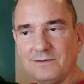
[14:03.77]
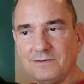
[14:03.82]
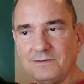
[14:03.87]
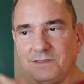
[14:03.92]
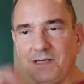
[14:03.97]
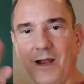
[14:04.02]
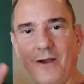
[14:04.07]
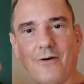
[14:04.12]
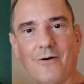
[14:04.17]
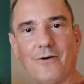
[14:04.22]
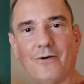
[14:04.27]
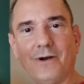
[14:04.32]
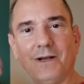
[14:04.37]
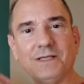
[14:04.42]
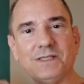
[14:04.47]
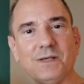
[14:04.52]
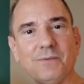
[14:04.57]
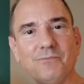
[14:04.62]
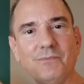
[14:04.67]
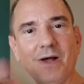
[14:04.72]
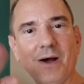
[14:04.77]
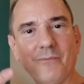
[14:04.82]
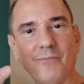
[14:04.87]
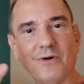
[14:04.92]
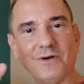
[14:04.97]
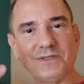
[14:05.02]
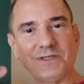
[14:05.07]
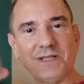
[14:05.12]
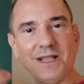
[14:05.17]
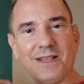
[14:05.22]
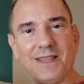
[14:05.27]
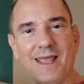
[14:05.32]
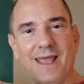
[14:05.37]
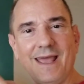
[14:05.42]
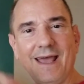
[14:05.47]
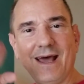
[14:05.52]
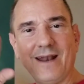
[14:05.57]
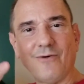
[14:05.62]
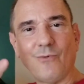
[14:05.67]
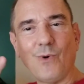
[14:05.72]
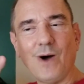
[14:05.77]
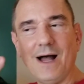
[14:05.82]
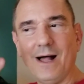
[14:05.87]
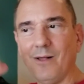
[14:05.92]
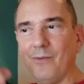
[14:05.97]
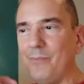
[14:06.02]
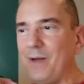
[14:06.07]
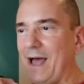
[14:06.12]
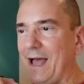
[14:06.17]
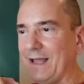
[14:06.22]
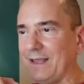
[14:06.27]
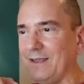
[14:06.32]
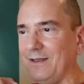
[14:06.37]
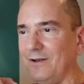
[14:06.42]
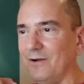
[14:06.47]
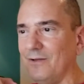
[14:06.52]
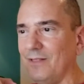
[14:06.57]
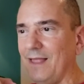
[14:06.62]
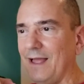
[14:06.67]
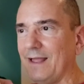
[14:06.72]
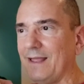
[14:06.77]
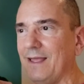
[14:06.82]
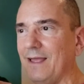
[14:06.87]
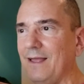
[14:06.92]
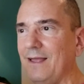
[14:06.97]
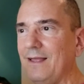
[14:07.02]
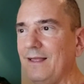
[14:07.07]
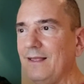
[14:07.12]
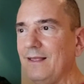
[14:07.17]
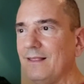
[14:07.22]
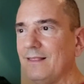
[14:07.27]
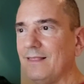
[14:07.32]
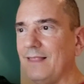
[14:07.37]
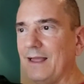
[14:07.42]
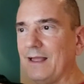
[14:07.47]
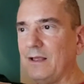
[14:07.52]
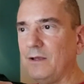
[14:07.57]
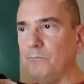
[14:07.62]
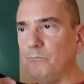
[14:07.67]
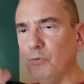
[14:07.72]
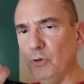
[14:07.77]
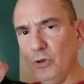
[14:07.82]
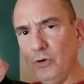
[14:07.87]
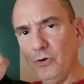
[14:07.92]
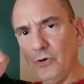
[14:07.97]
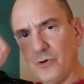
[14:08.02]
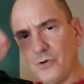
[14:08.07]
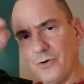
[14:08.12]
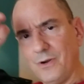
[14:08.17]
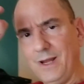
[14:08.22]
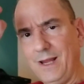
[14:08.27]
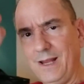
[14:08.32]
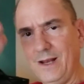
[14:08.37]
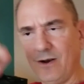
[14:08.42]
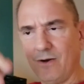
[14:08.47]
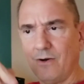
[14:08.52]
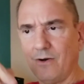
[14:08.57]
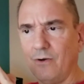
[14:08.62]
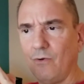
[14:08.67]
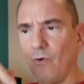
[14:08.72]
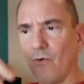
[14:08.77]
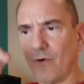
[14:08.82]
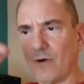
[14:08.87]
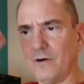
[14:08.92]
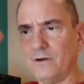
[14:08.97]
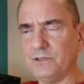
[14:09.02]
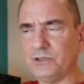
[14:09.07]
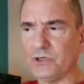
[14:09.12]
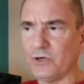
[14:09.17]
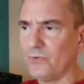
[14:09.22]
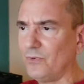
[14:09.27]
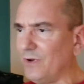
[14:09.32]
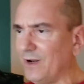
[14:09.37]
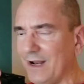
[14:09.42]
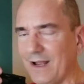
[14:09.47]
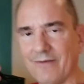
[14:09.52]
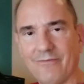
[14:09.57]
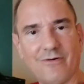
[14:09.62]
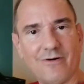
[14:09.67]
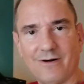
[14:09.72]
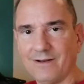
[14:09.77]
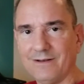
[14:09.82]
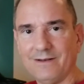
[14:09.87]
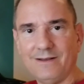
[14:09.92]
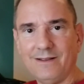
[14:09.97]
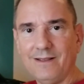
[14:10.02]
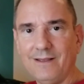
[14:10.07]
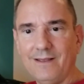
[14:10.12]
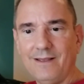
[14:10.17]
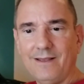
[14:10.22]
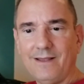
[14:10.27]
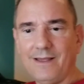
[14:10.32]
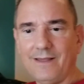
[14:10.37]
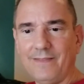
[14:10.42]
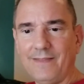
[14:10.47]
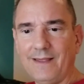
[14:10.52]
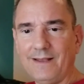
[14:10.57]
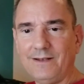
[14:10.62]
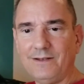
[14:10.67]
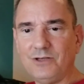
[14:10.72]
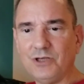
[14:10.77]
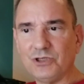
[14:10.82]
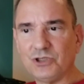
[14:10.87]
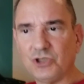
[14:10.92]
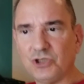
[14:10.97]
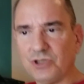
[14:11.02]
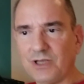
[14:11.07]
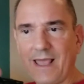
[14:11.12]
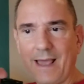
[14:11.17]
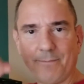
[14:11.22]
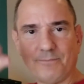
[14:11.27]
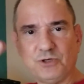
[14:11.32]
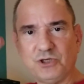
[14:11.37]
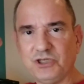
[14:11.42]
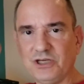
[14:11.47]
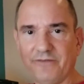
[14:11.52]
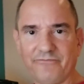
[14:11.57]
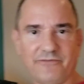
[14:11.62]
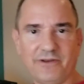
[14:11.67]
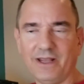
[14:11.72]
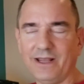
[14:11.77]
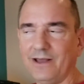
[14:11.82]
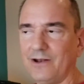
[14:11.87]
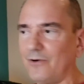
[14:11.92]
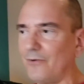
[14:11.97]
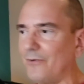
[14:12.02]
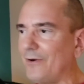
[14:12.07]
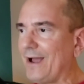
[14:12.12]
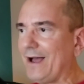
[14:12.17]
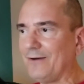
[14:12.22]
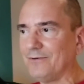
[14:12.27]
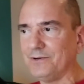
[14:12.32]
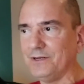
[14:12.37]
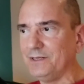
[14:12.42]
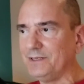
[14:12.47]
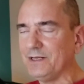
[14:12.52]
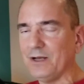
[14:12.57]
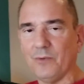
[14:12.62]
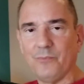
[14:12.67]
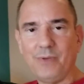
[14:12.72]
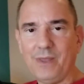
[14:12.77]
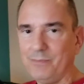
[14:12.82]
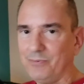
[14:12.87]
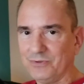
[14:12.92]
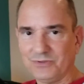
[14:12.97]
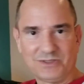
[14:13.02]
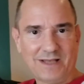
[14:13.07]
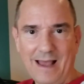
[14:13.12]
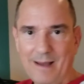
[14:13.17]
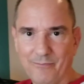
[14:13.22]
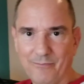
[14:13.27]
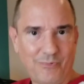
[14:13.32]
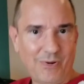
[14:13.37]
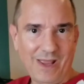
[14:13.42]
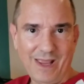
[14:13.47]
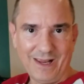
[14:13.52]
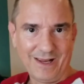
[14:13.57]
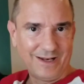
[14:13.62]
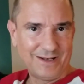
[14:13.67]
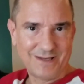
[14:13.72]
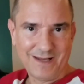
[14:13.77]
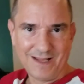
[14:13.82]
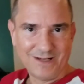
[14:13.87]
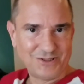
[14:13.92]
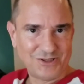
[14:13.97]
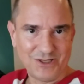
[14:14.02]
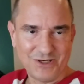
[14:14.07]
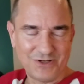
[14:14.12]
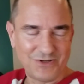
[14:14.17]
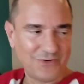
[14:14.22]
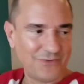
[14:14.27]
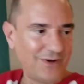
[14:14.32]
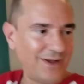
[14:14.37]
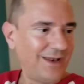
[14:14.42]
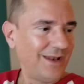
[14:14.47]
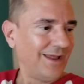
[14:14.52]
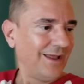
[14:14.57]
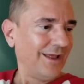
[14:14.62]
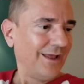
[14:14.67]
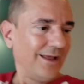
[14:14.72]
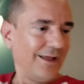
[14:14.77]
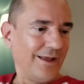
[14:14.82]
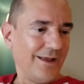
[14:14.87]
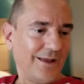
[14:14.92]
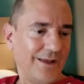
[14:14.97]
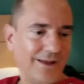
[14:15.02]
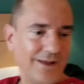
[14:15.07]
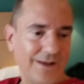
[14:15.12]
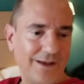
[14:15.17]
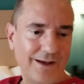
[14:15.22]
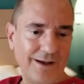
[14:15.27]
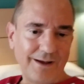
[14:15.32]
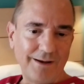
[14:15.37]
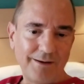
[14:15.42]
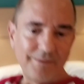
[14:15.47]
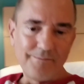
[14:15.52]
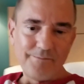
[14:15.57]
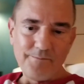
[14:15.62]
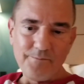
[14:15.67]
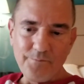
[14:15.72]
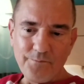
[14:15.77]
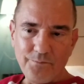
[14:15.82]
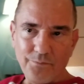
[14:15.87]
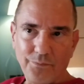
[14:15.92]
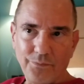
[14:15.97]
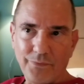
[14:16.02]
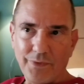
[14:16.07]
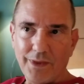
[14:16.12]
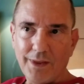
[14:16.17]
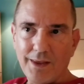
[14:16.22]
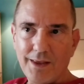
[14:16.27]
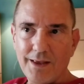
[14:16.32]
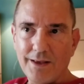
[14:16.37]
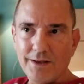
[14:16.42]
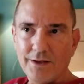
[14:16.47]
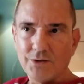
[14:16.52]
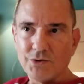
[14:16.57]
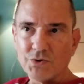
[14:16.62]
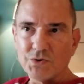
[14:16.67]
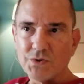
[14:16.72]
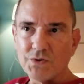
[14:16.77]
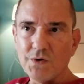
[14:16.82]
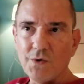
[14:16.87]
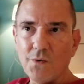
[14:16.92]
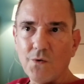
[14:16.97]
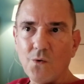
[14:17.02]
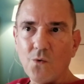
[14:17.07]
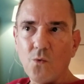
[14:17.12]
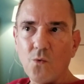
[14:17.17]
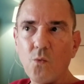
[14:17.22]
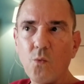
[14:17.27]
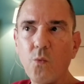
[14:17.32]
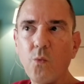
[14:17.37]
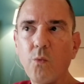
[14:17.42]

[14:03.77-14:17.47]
terrorism numbers that they had a while back. You know, like like blue, green, or orange, or whatever, and and they just kept shifting it around until people stopped paying attention to it. Um, so